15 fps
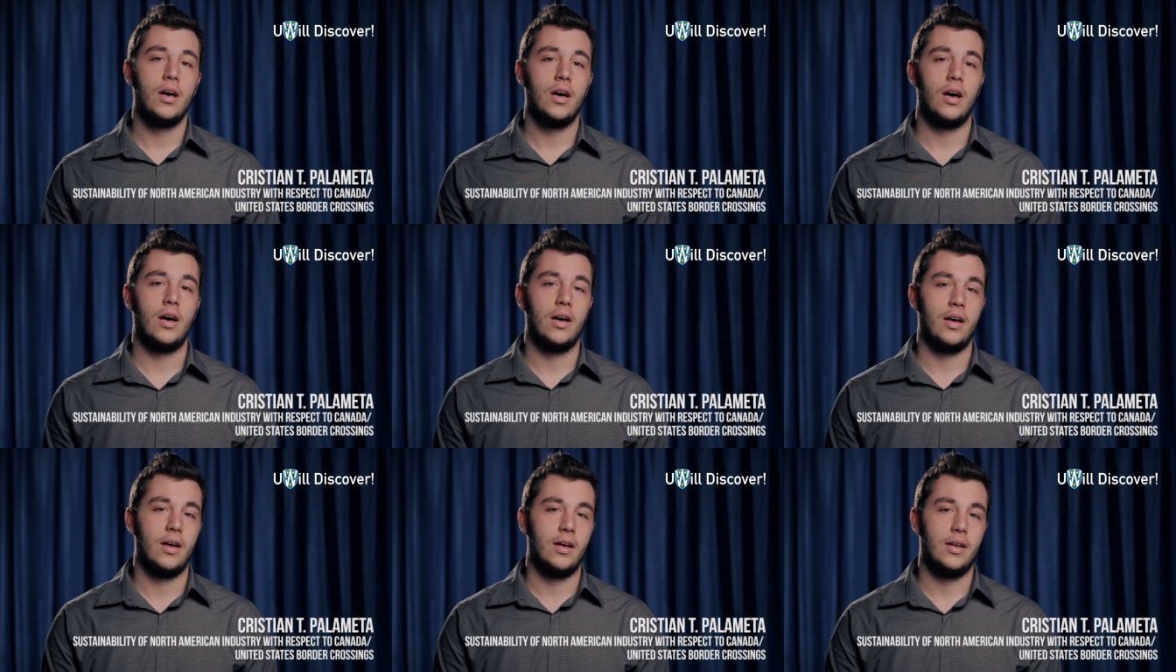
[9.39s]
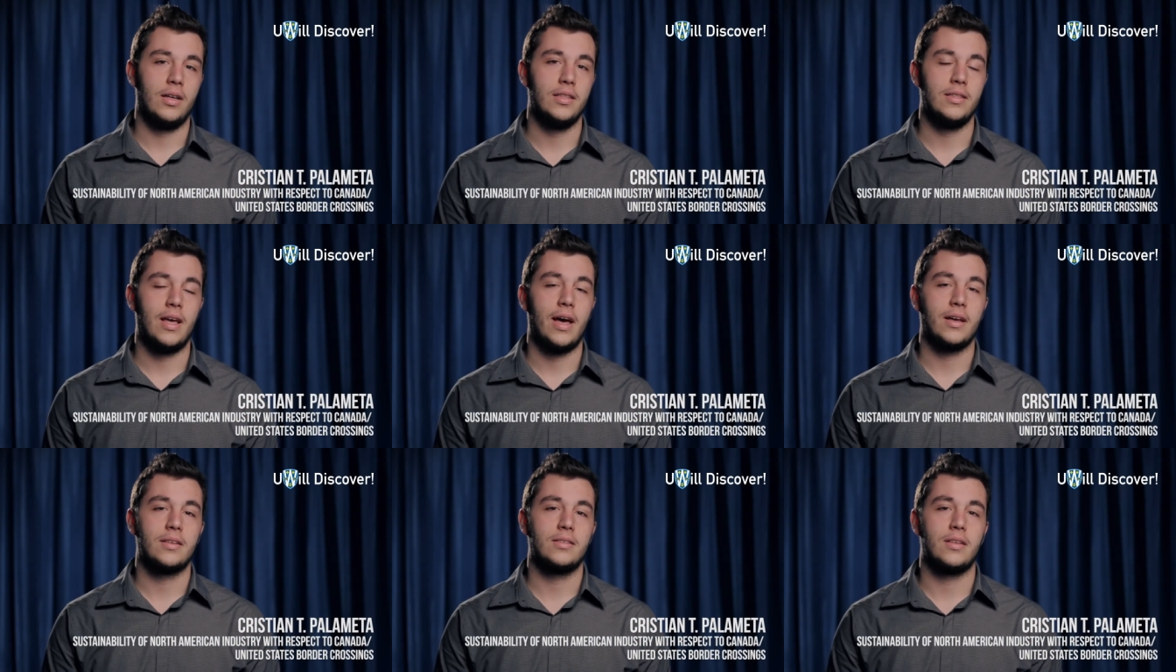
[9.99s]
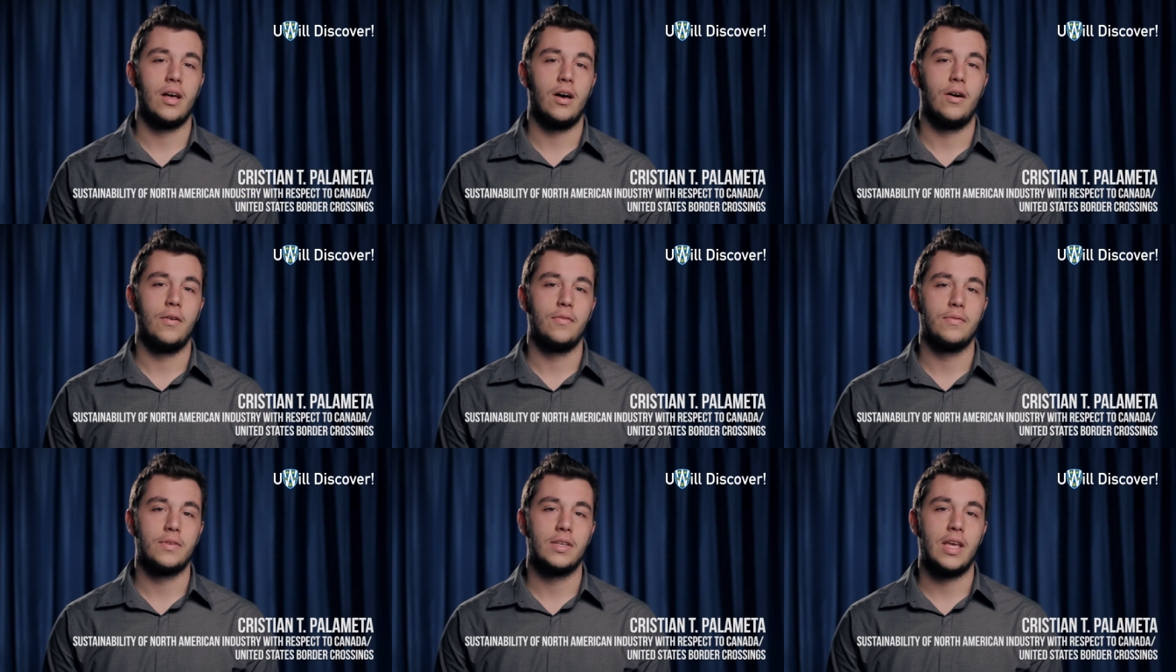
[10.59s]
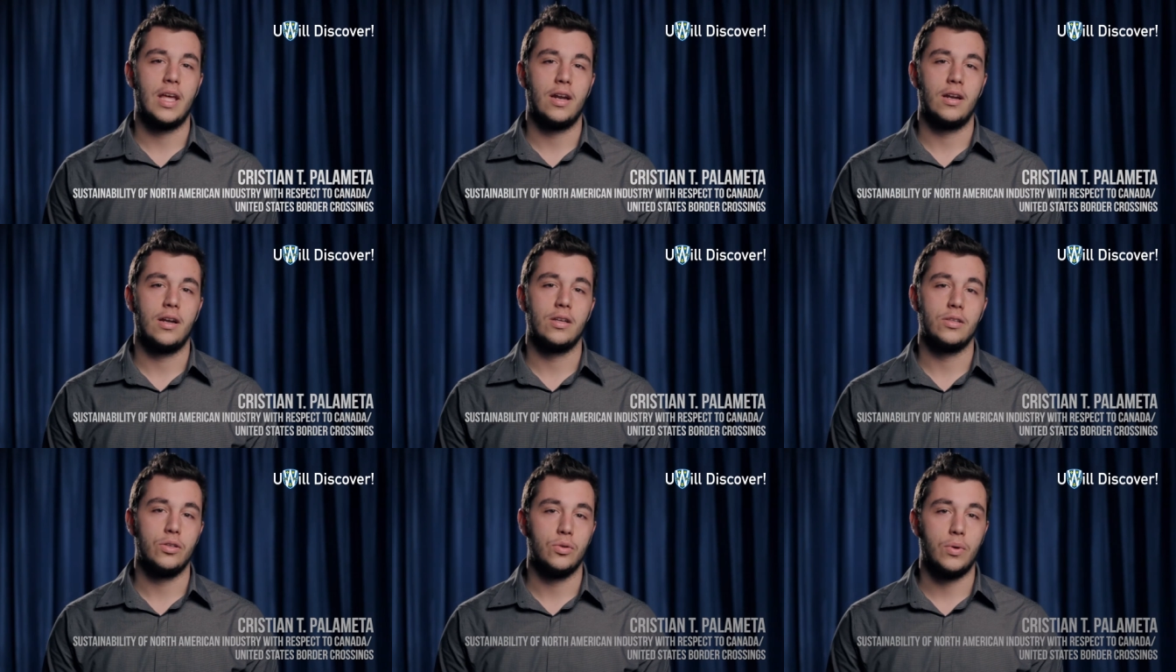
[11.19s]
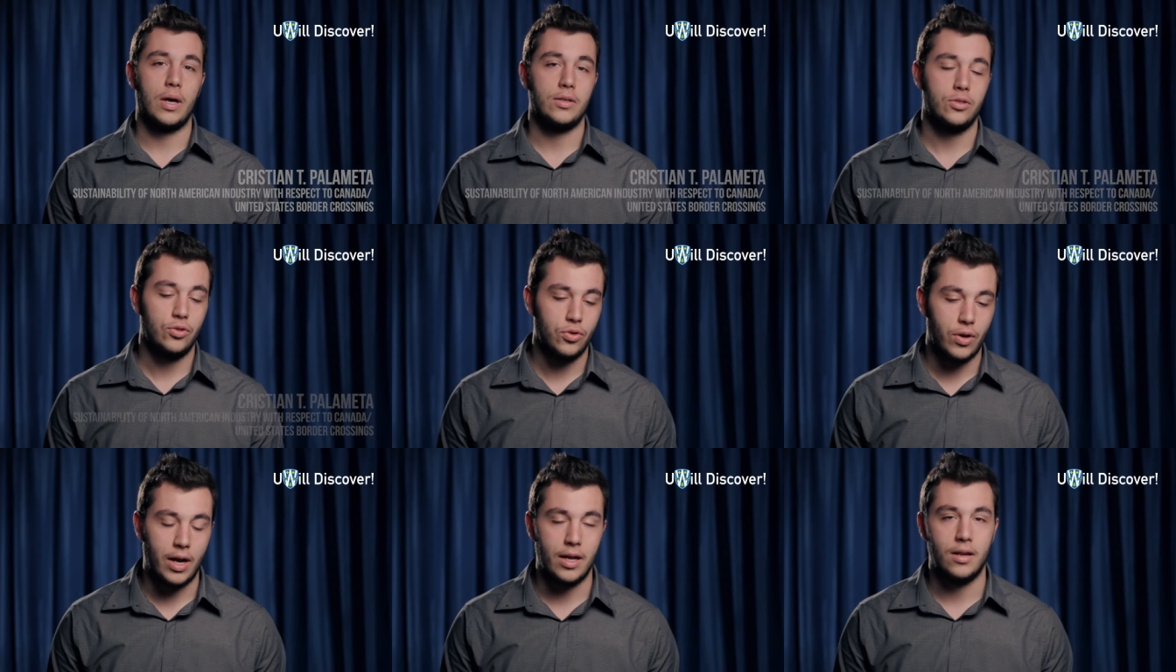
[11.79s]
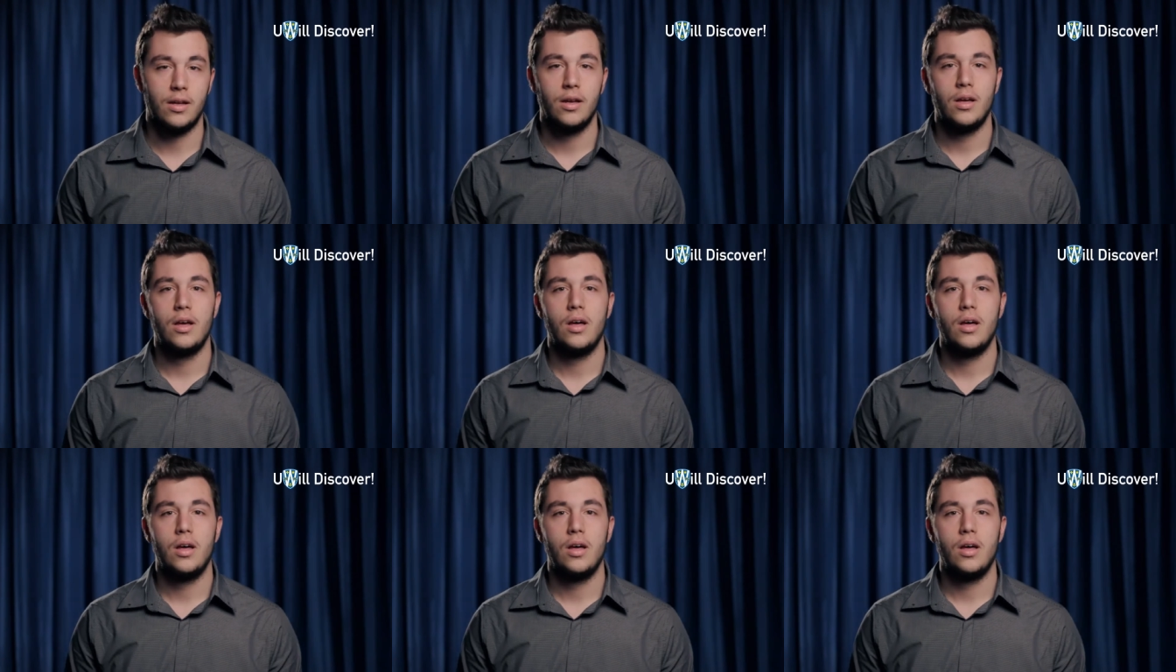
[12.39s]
uh, index of Canada and U.S. trade.